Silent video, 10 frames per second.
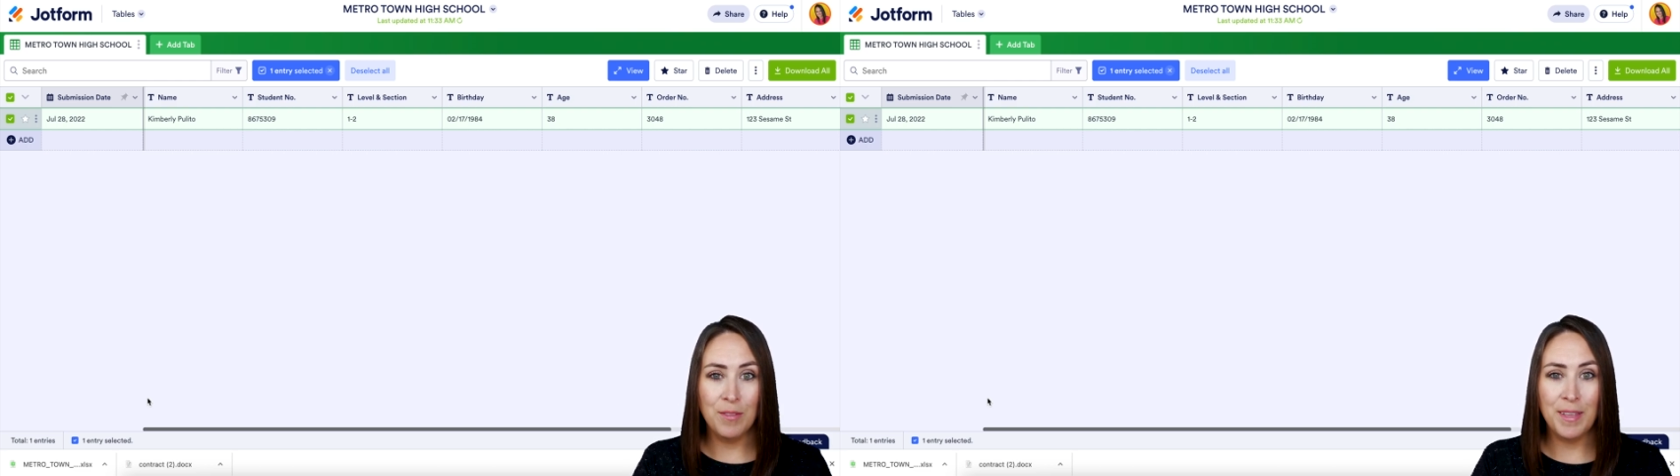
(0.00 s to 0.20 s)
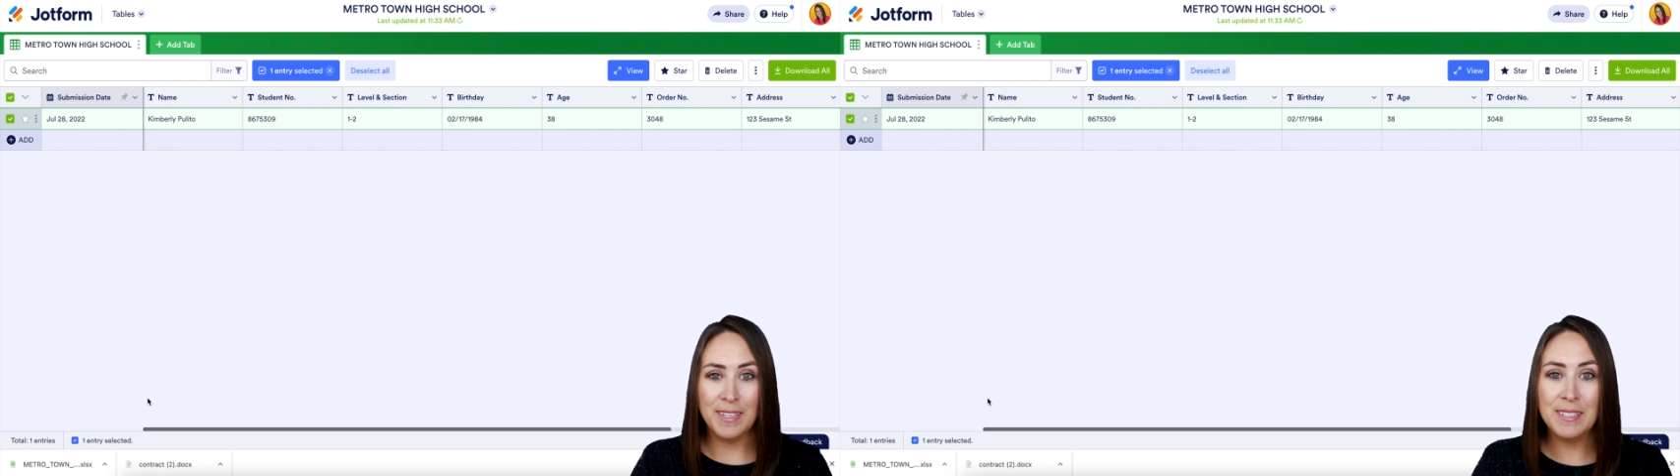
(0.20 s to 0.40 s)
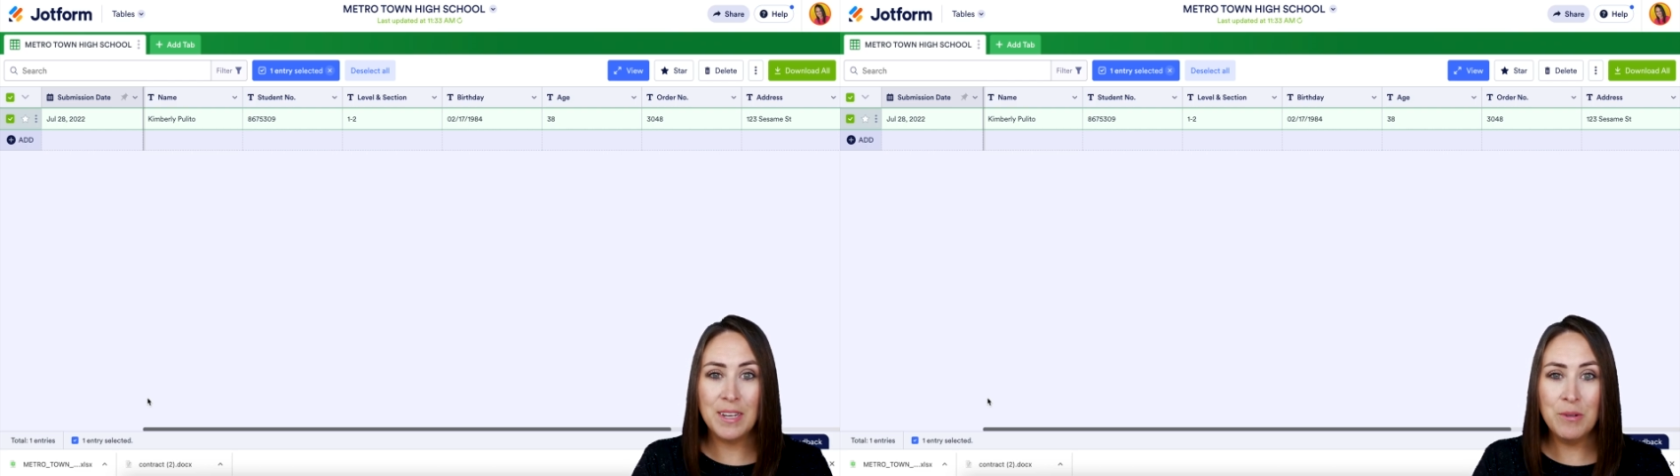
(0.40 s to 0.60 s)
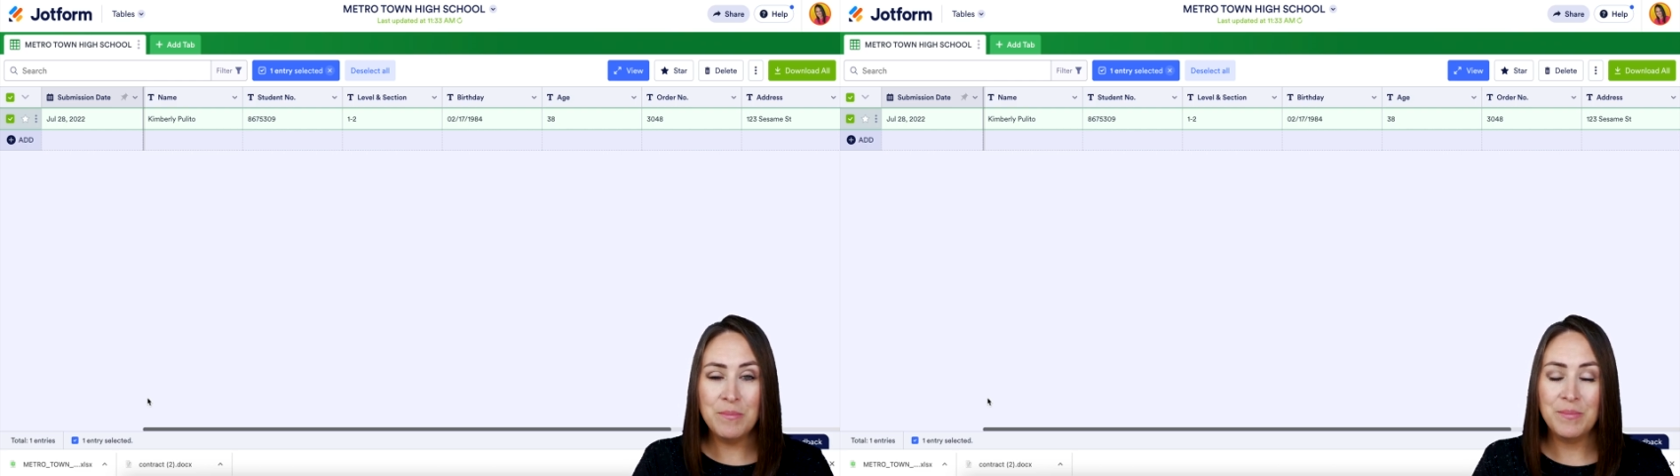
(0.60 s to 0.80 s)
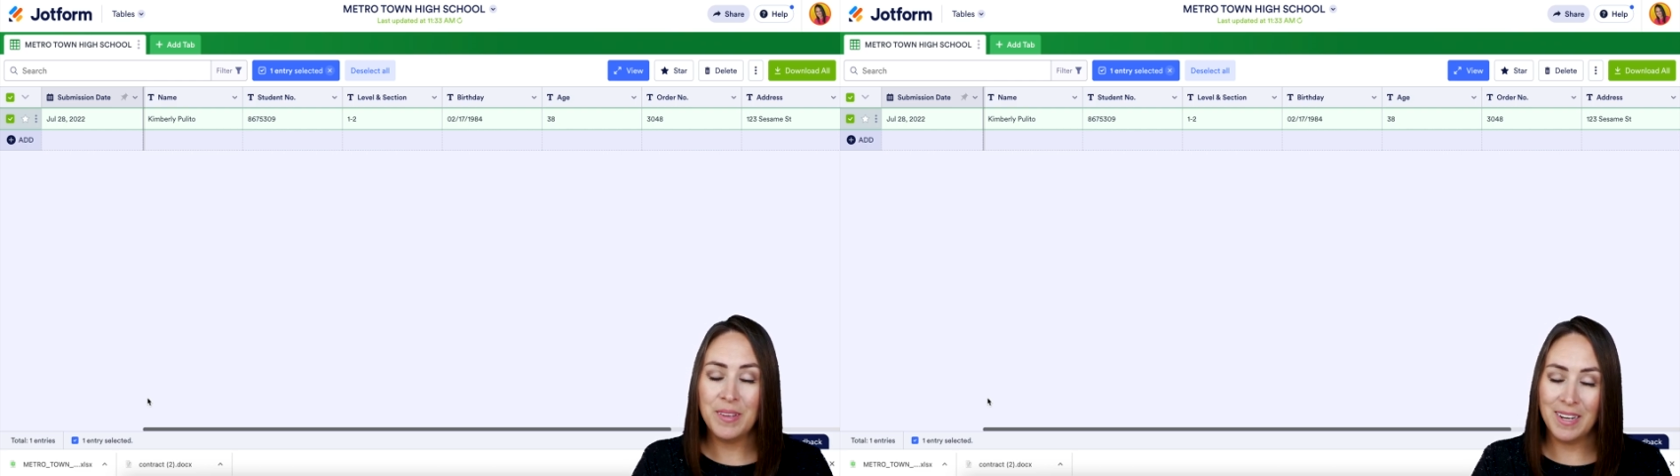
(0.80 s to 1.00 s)
let us know,
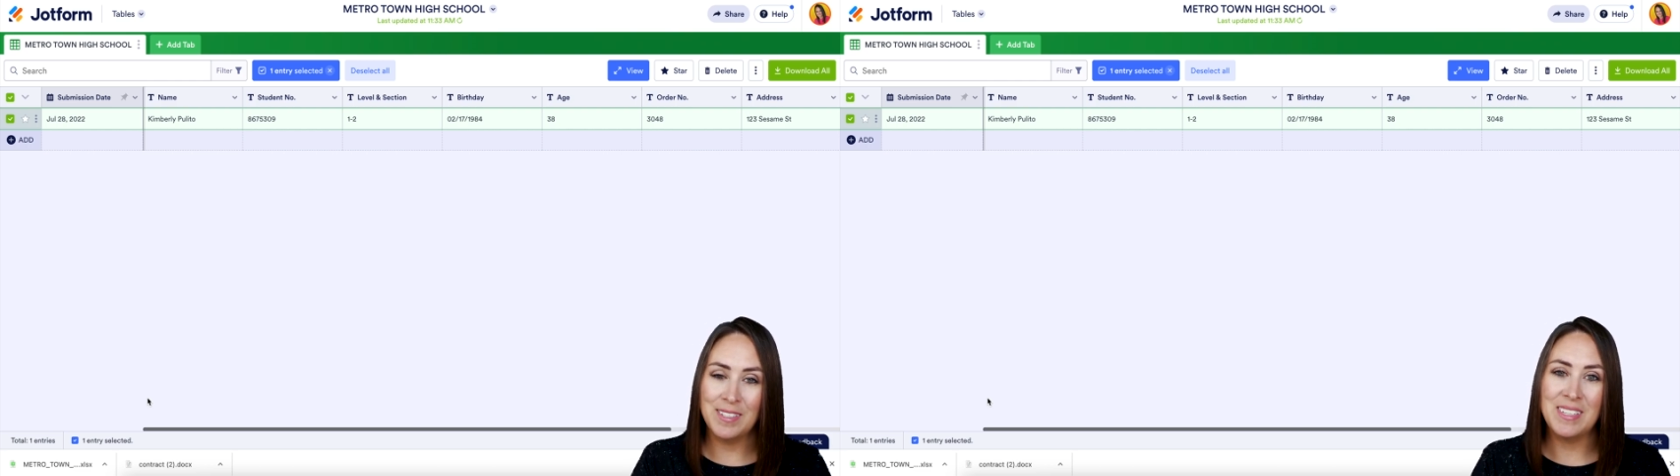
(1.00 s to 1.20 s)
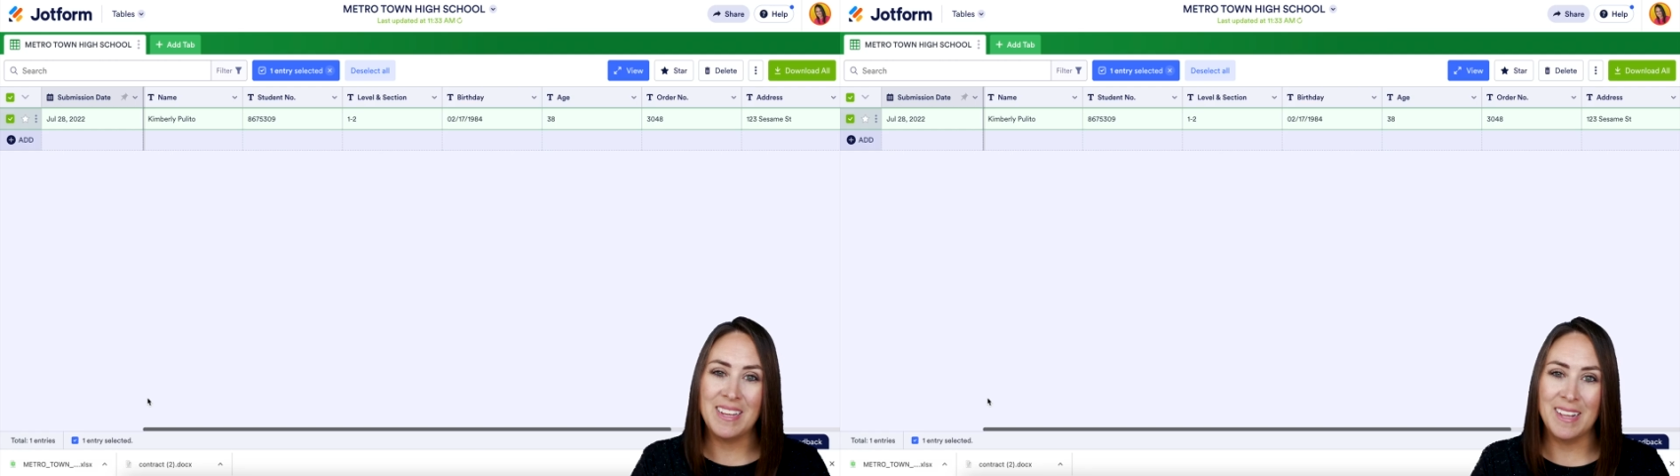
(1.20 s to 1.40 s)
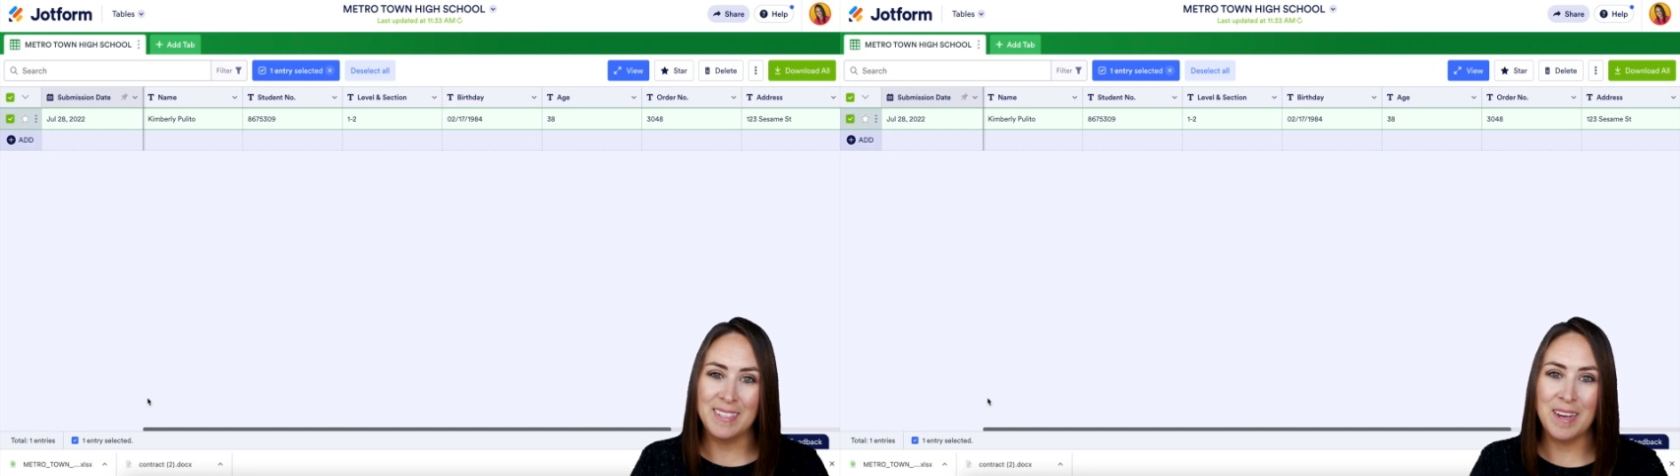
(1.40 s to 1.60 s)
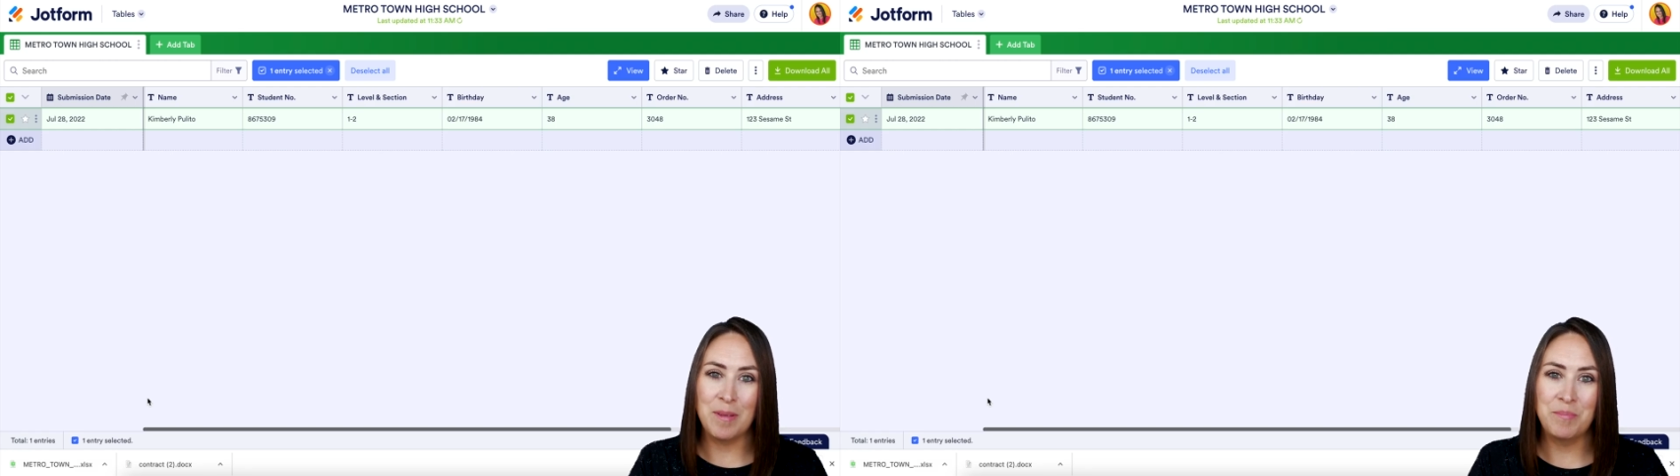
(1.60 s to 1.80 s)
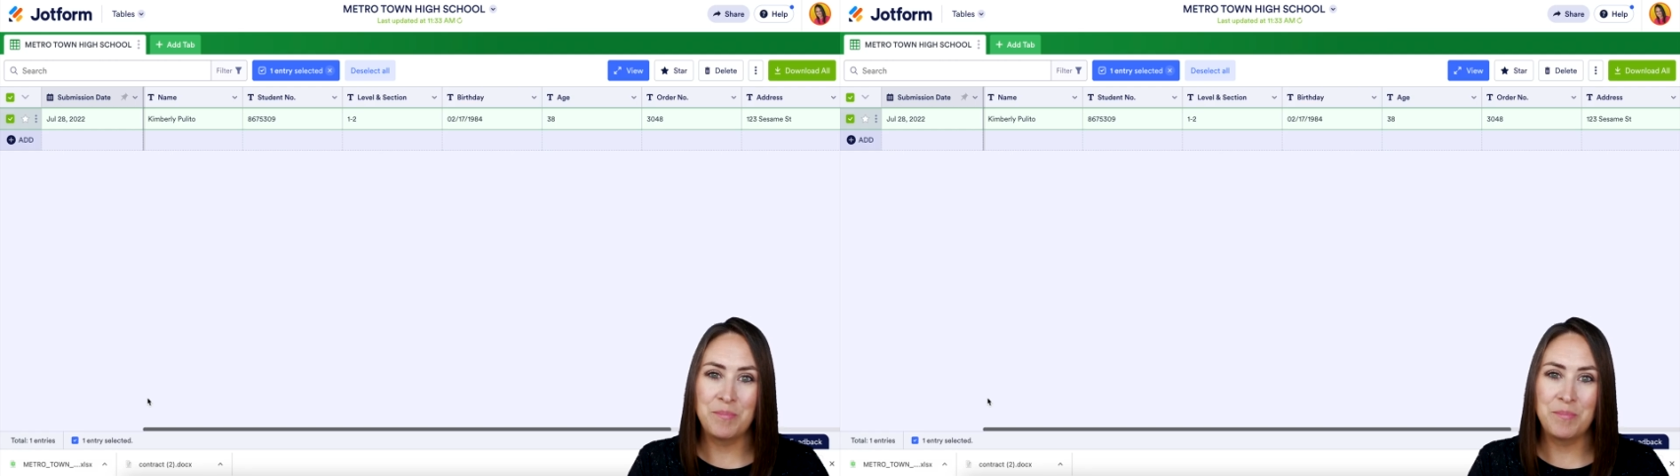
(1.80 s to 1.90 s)
and I'll see you next time.